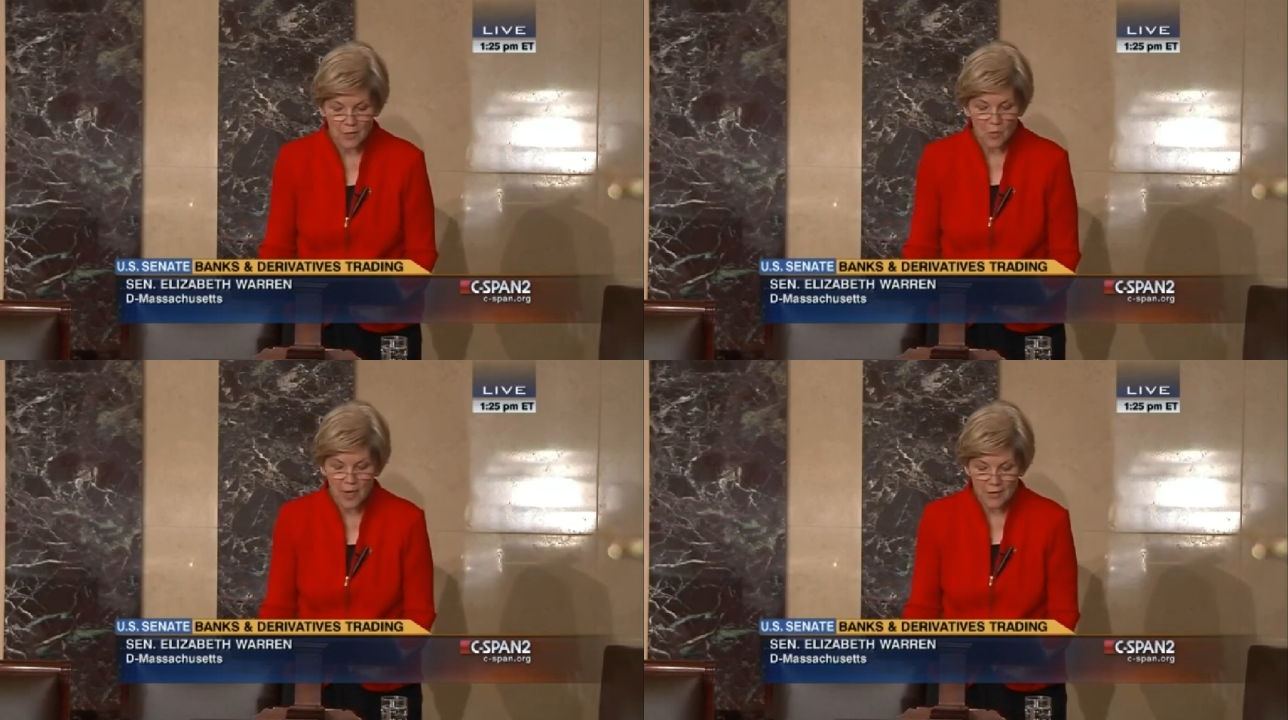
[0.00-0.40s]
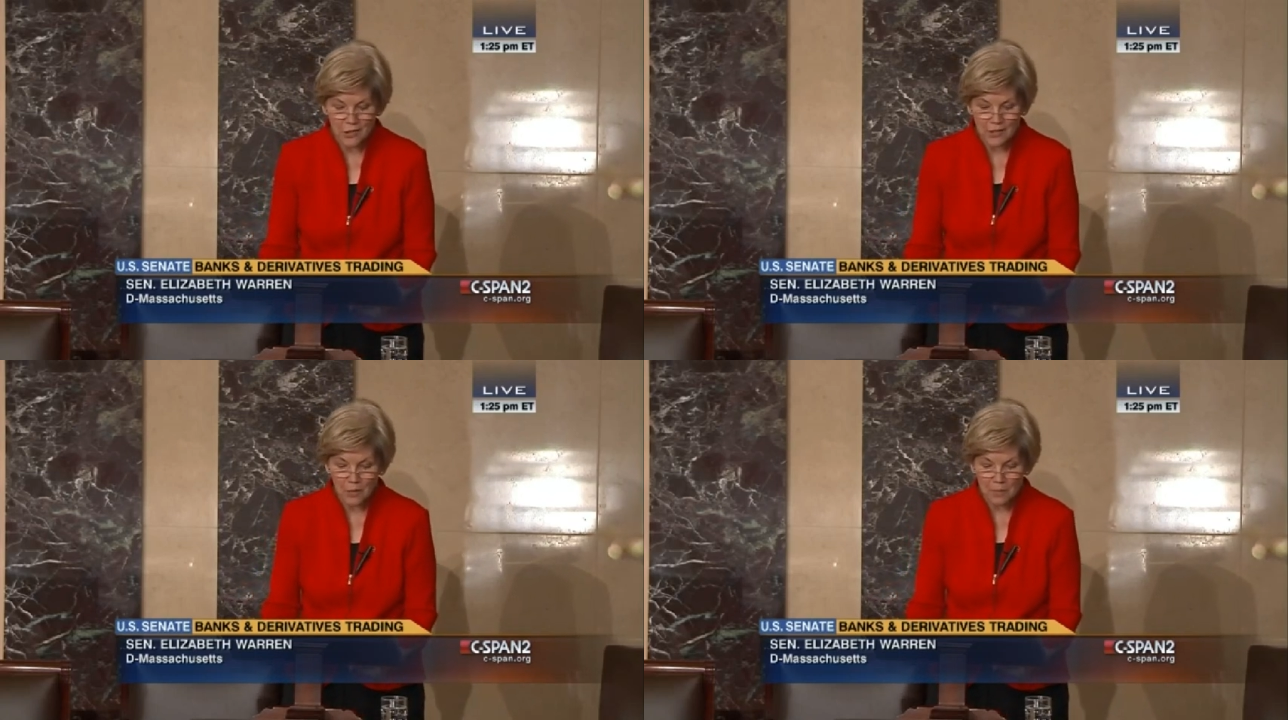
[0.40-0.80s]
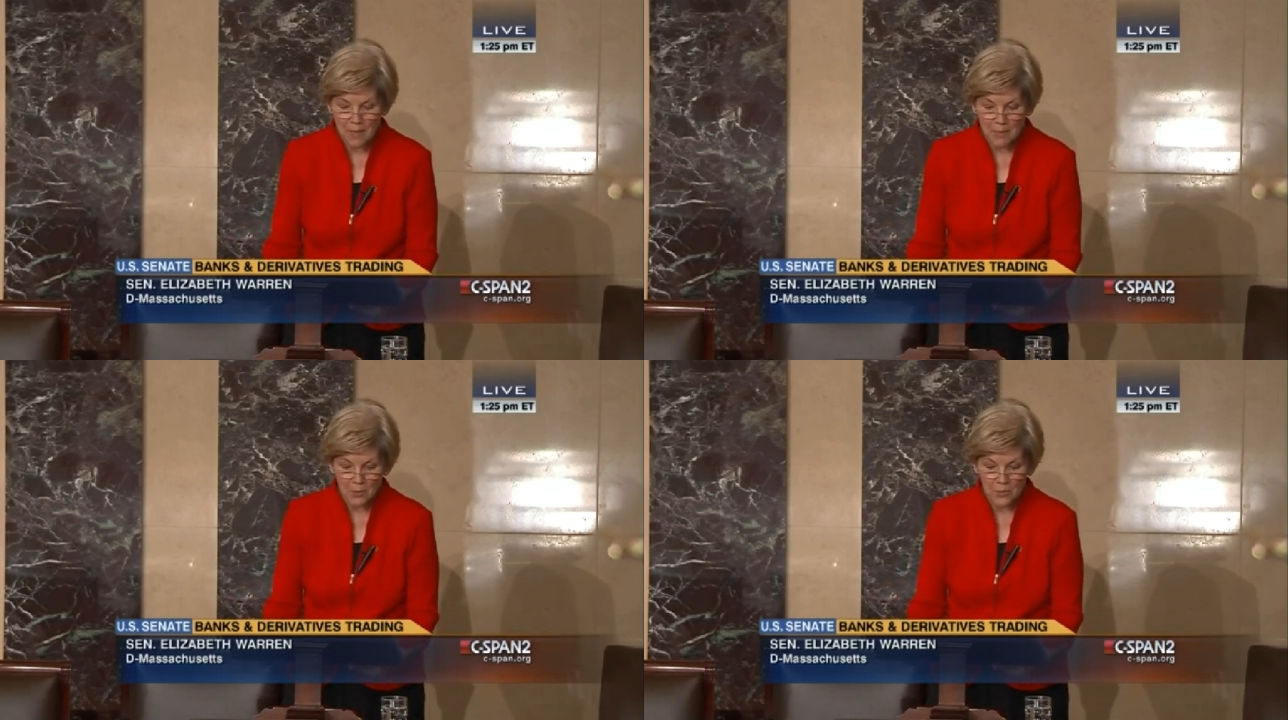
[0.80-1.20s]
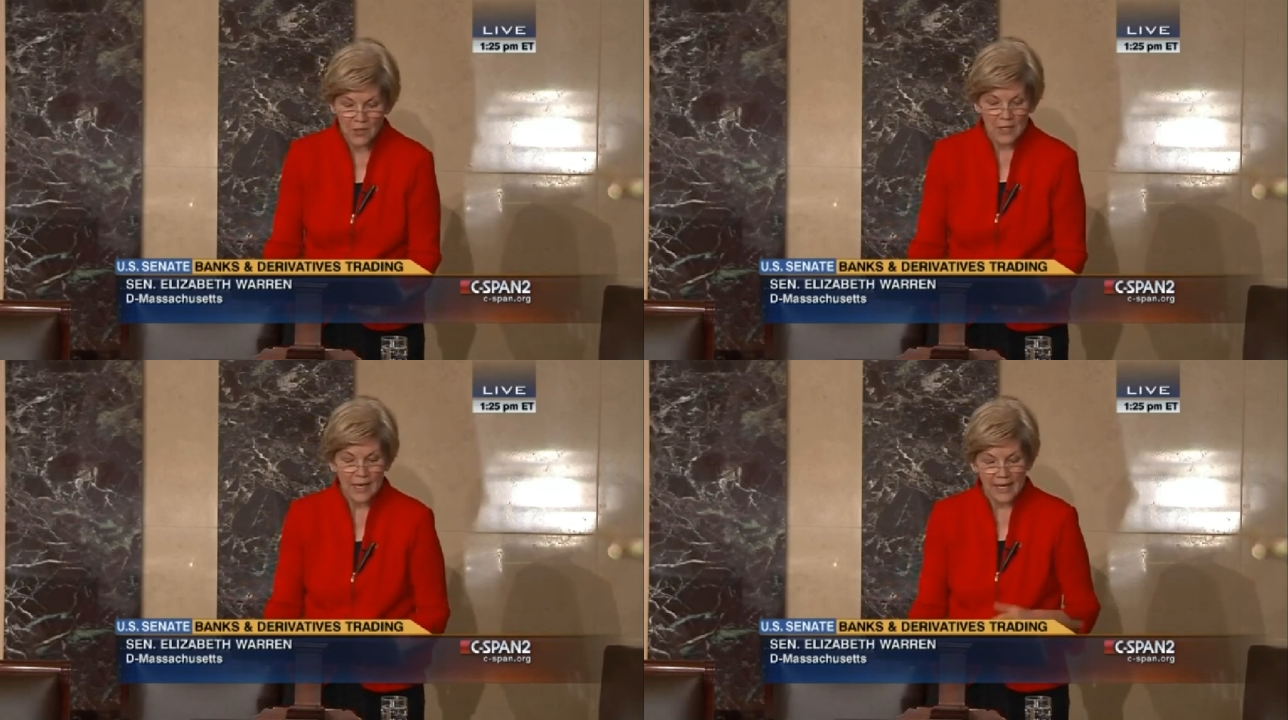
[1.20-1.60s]
sent around to their
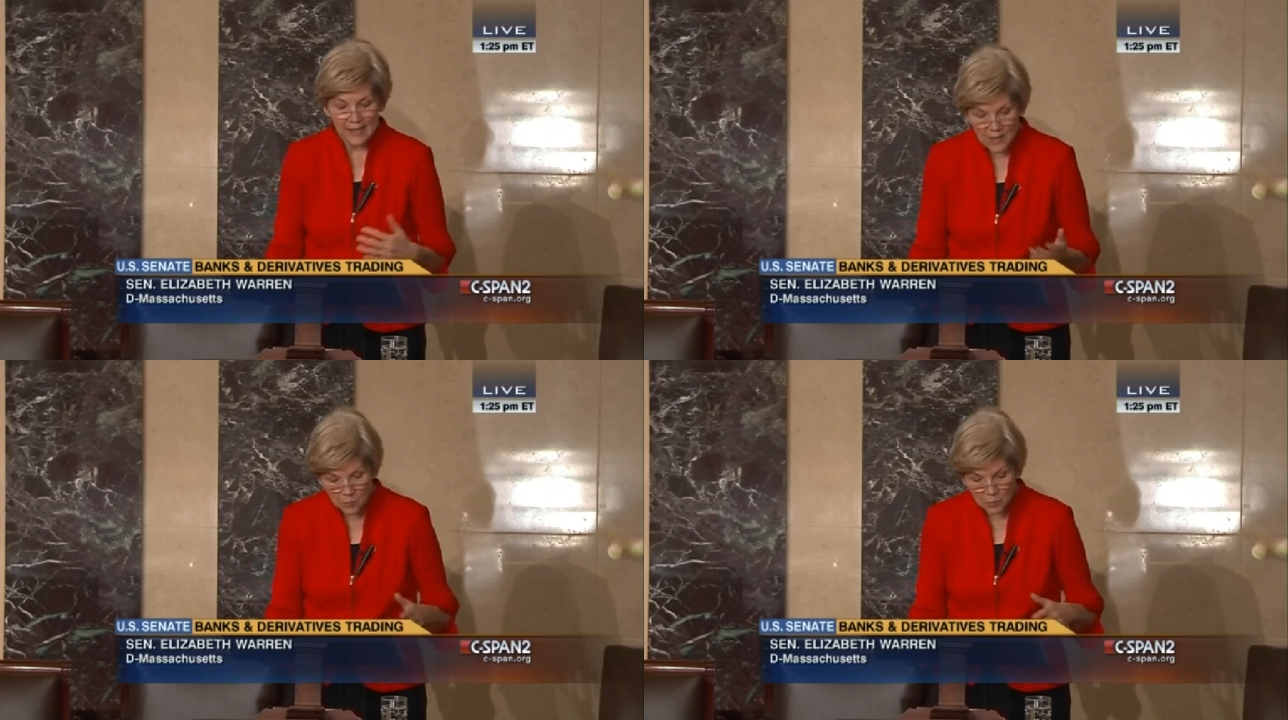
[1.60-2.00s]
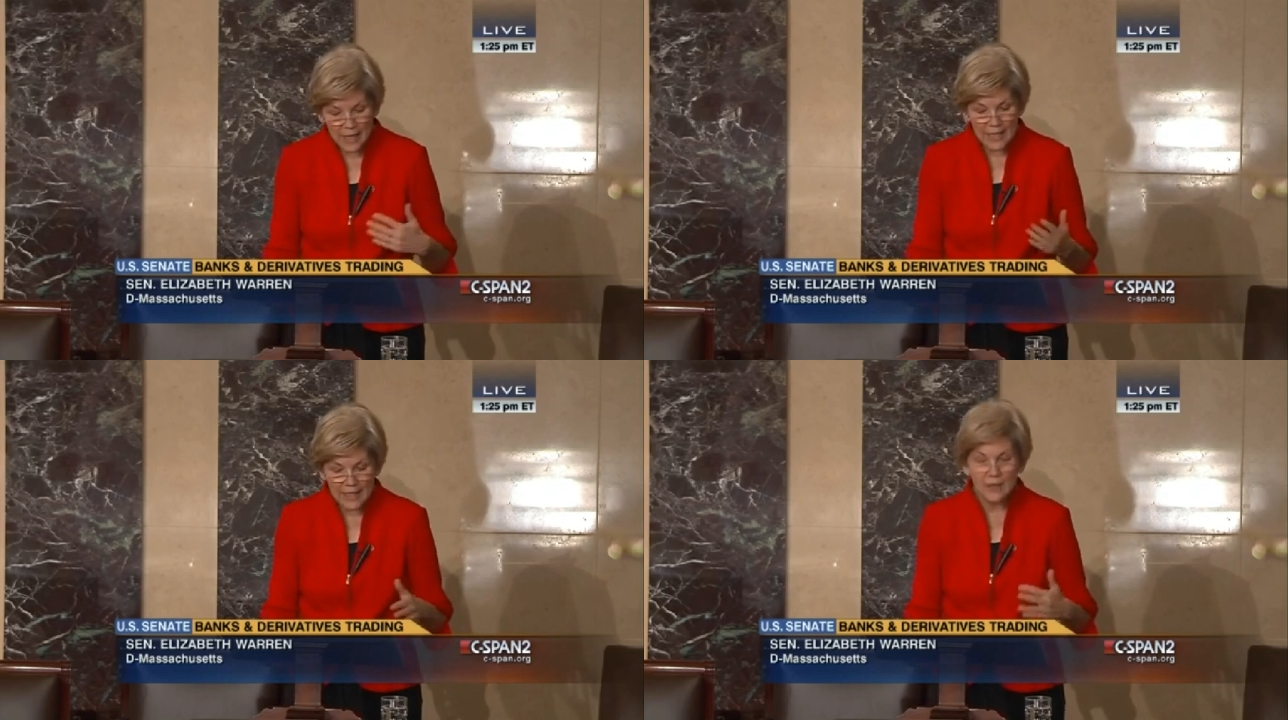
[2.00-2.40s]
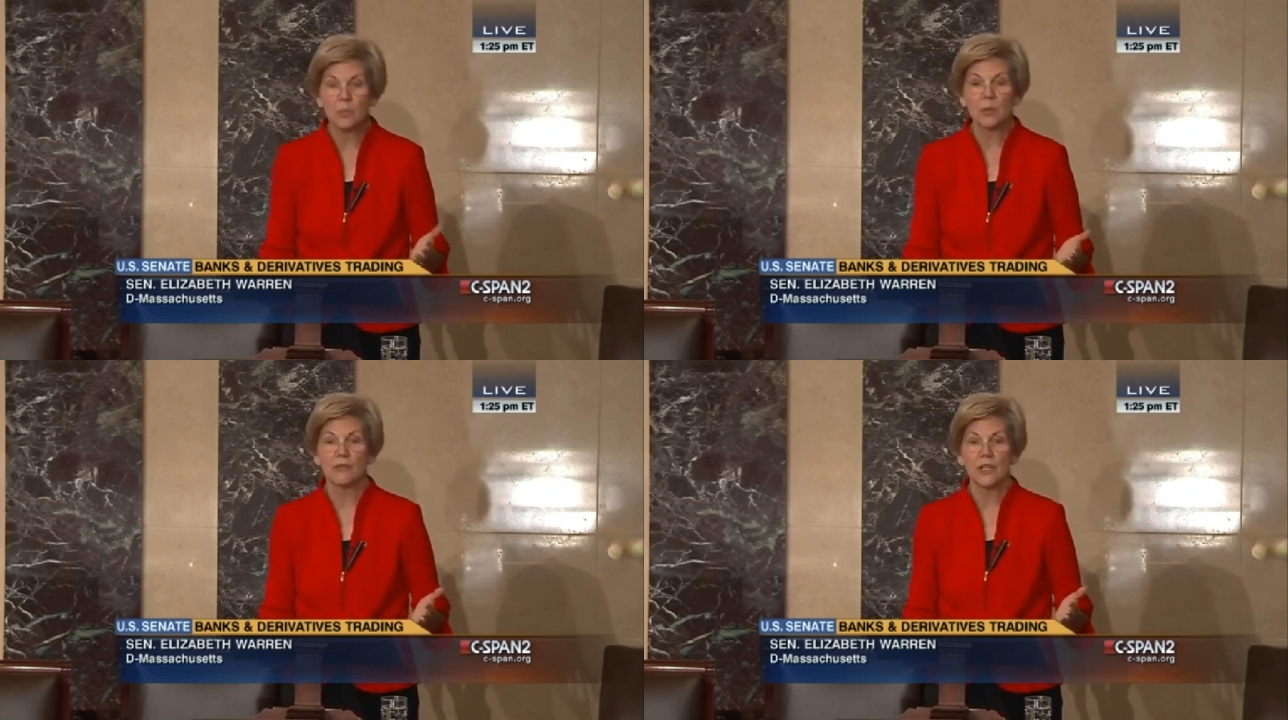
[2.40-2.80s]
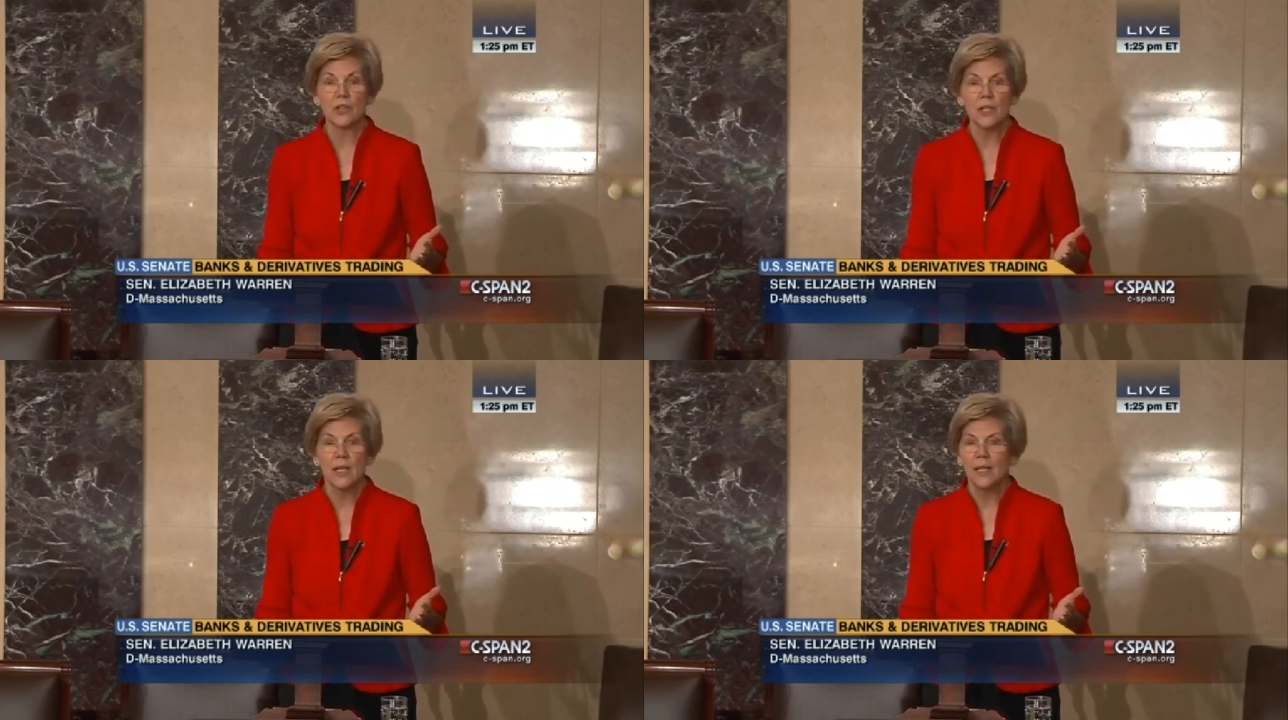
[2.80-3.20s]
members explaining the
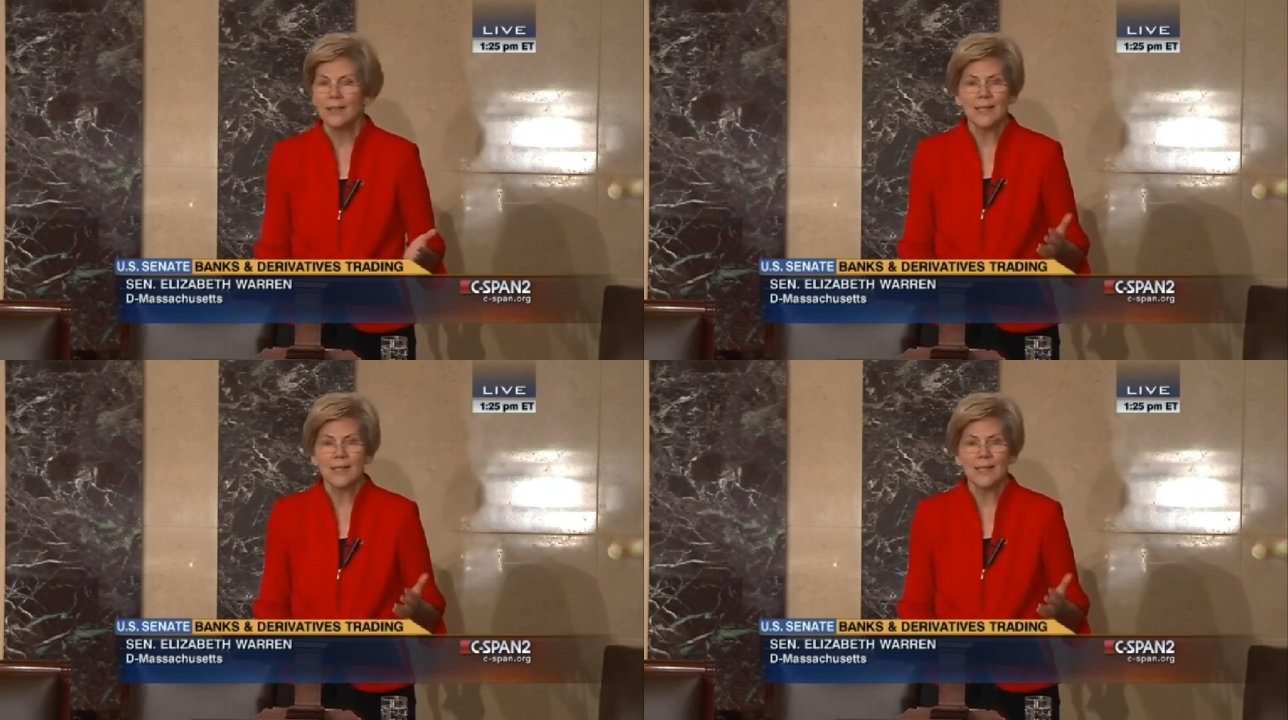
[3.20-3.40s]
provision